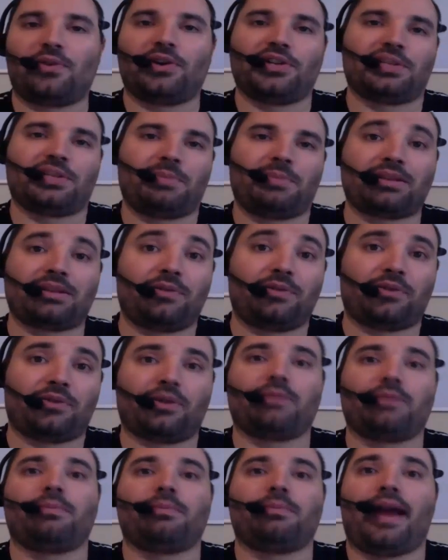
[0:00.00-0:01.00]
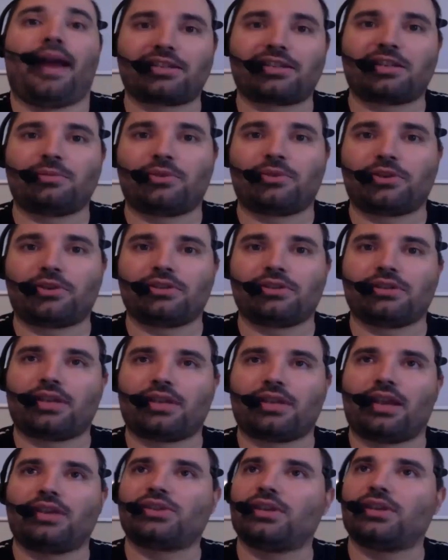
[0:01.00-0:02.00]
just basically for mass
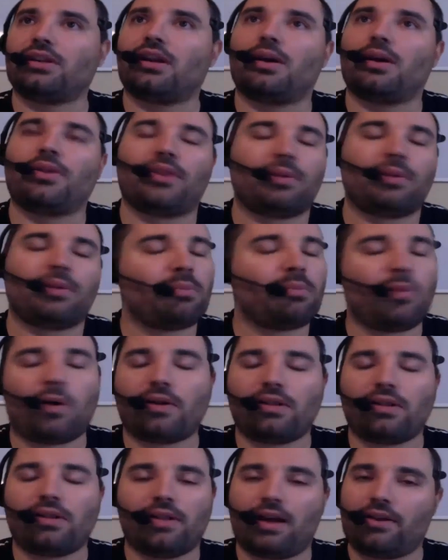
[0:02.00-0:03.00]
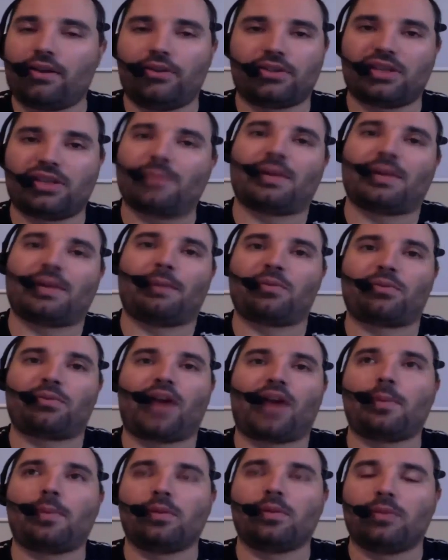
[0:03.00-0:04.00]
commercialization, more than likely there's some type of
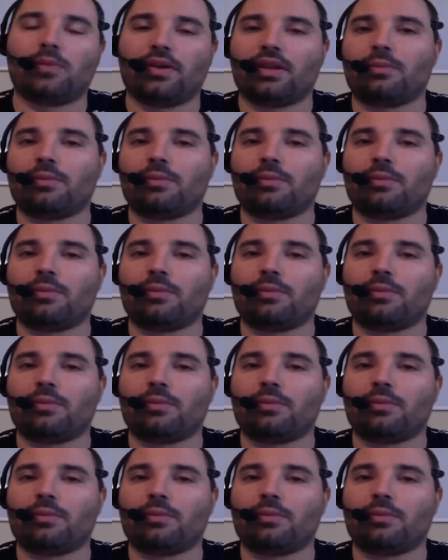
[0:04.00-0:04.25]
problem with it.